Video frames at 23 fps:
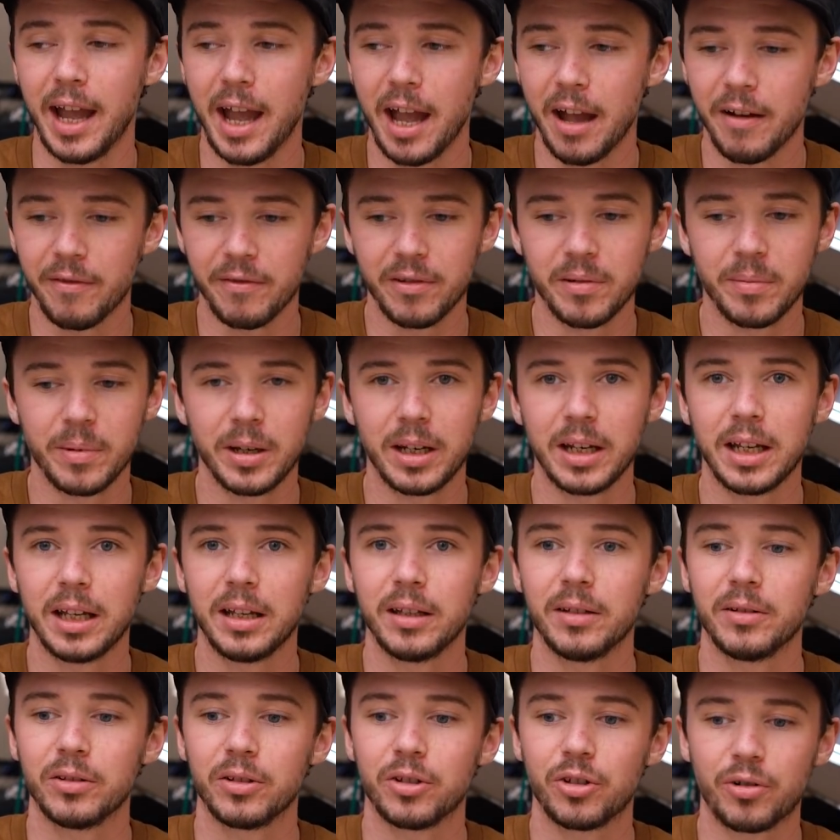Everybody
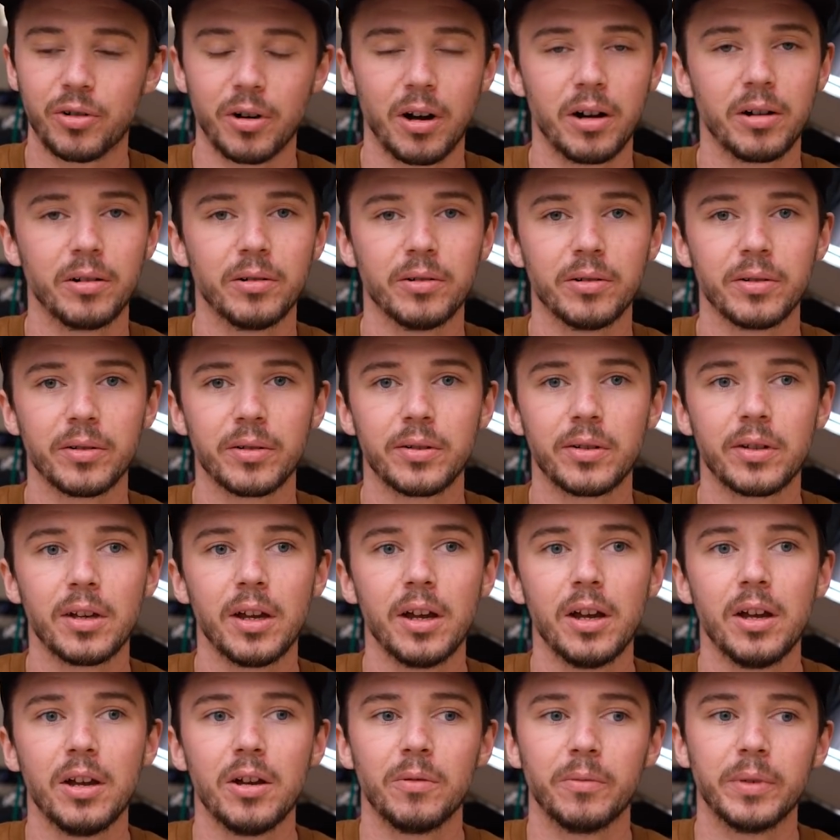struggles
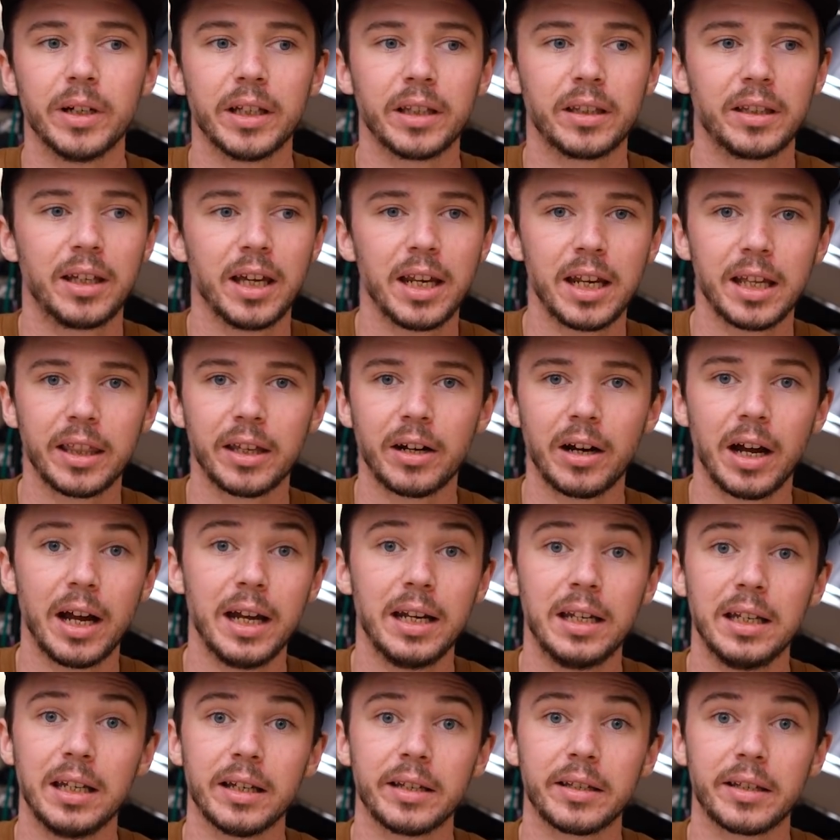with getting their
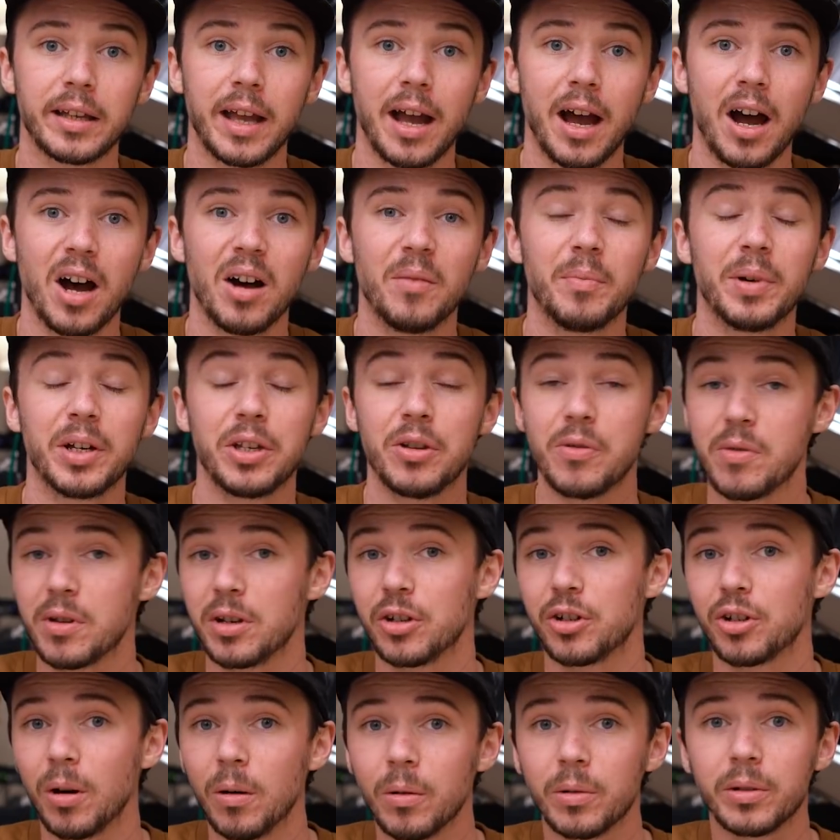ideas out, but you can
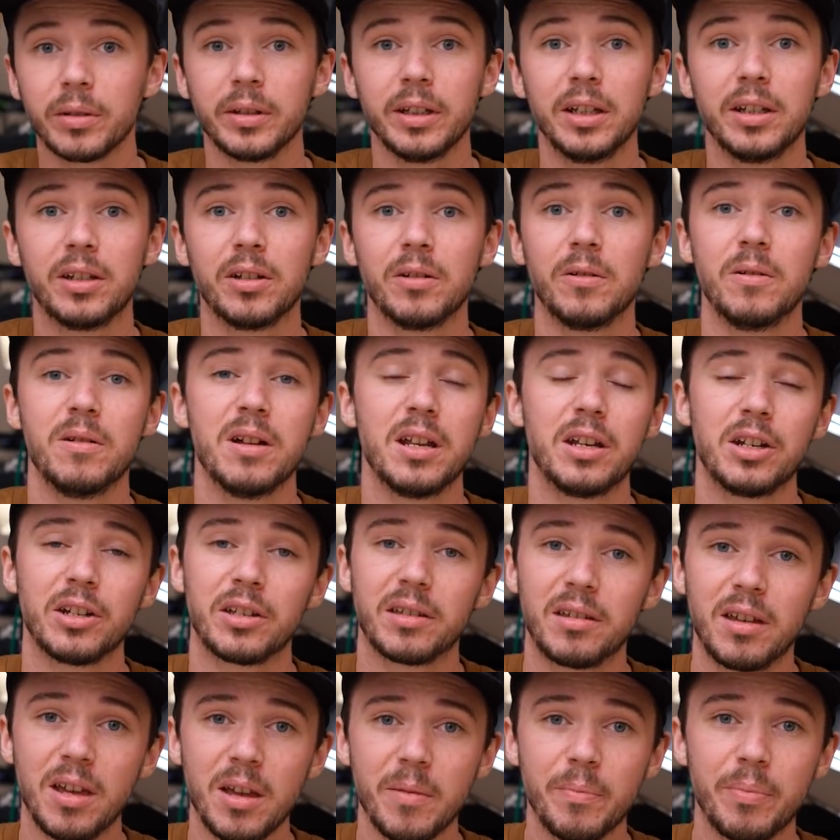totally do it.
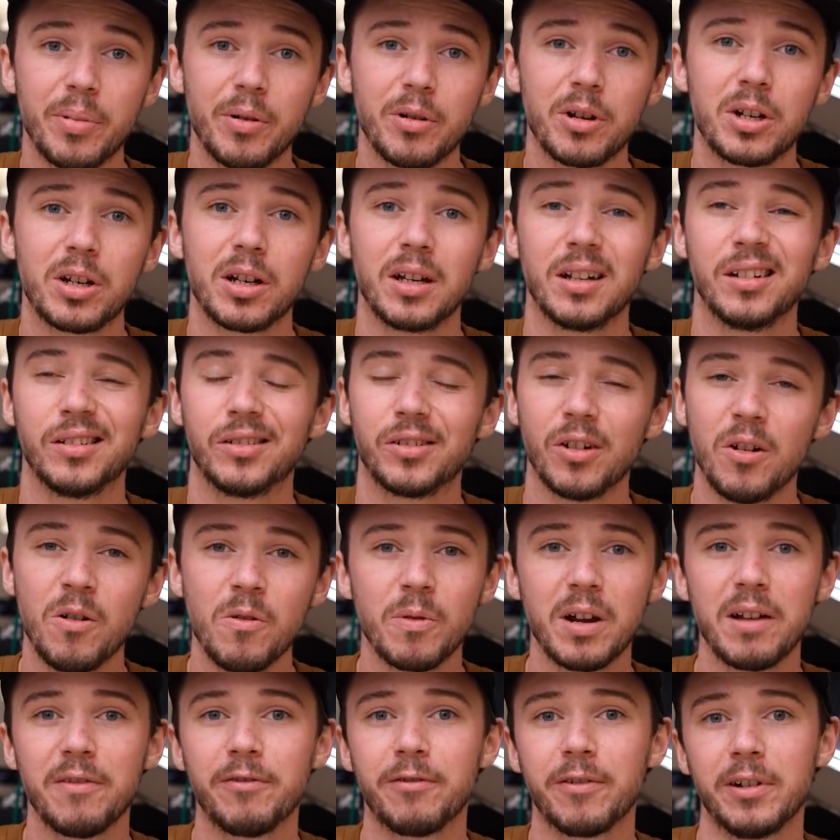Just keep pushing. Don't
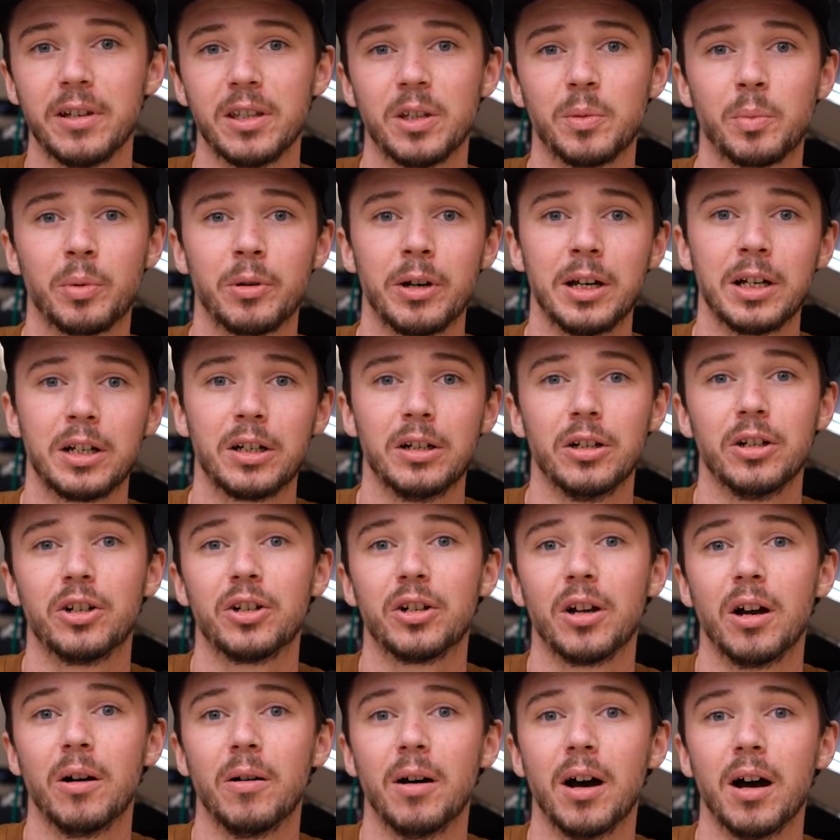wait for inspiration to
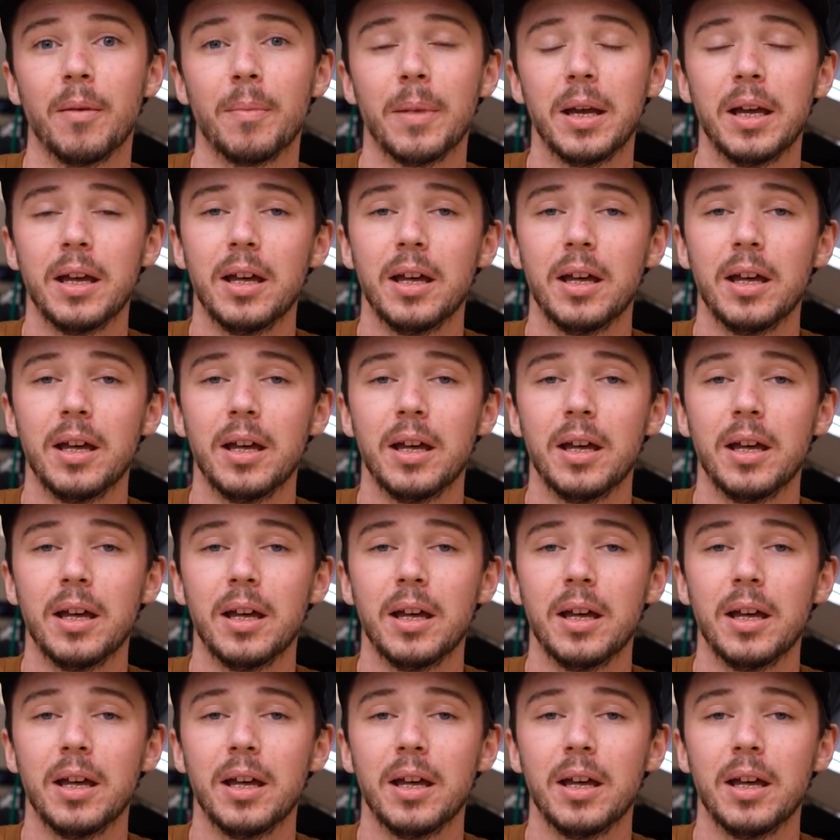show up.